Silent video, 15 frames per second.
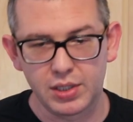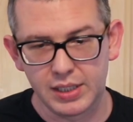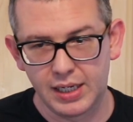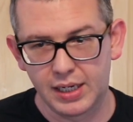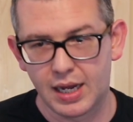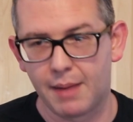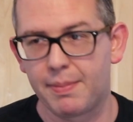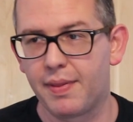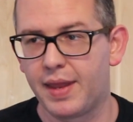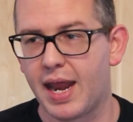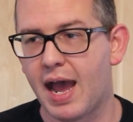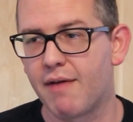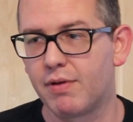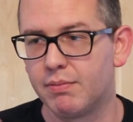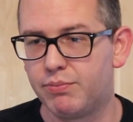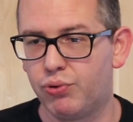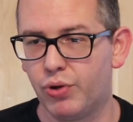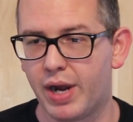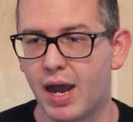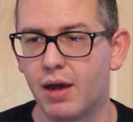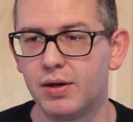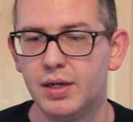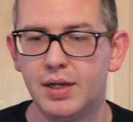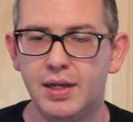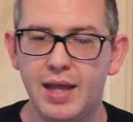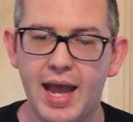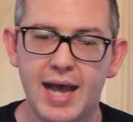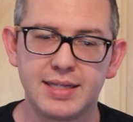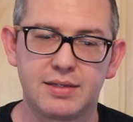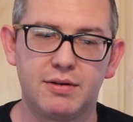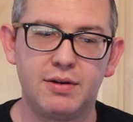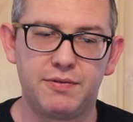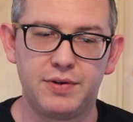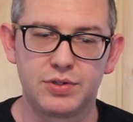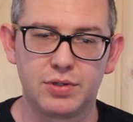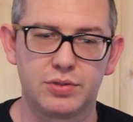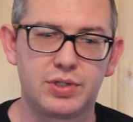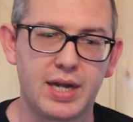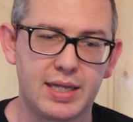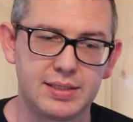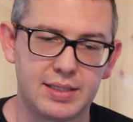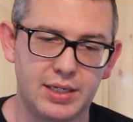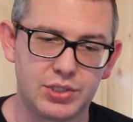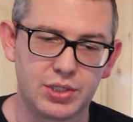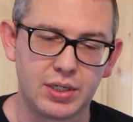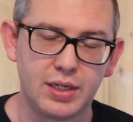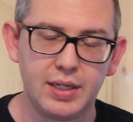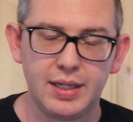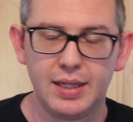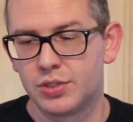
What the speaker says: clean it up, and then have it put out as an official translation.